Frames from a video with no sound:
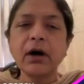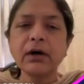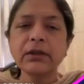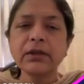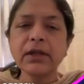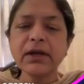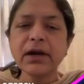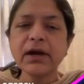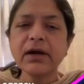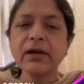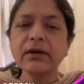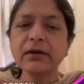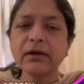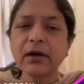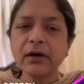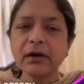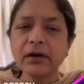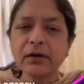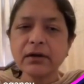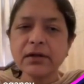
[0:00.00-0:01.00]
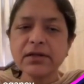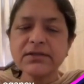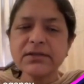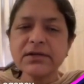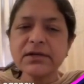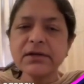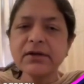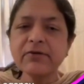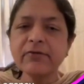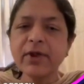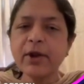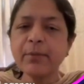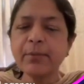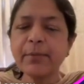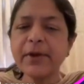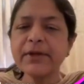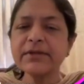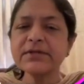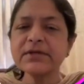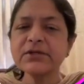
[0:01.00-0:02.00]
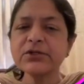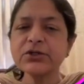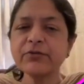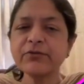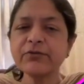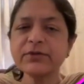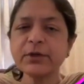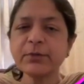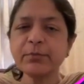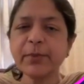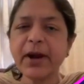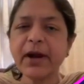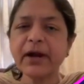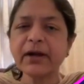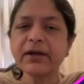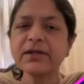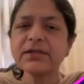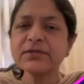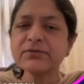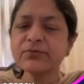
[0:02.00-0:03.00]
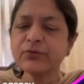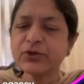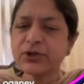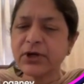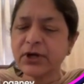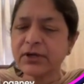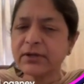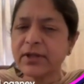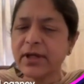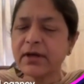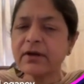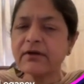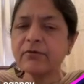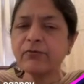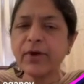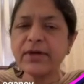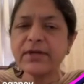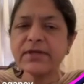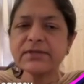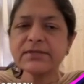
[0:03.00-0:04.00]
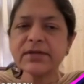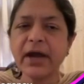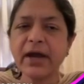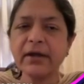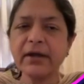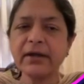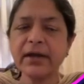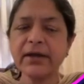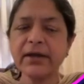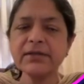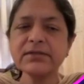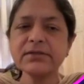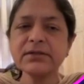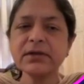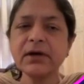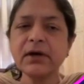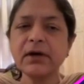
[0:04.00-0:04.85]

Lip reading: There are recent developments and shifts in practice which are there in various guidelines.